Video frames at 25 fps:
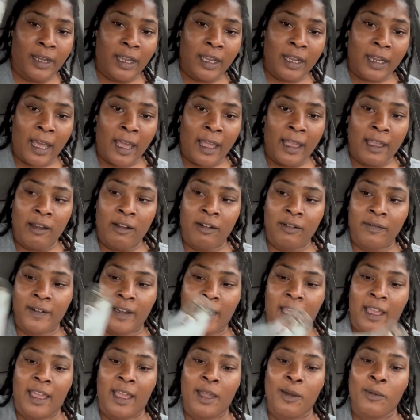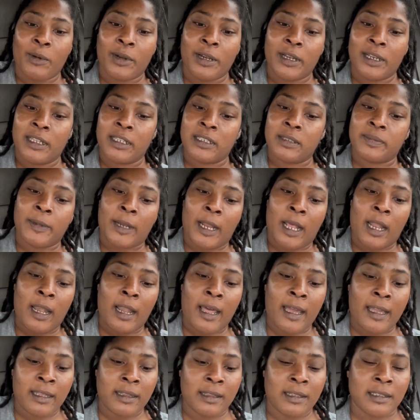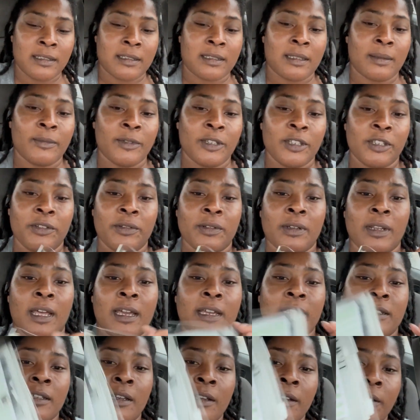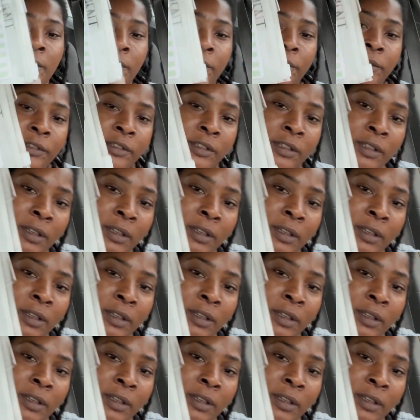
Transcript: And I already had one of these, but I like this. I'm gonna utilize hers.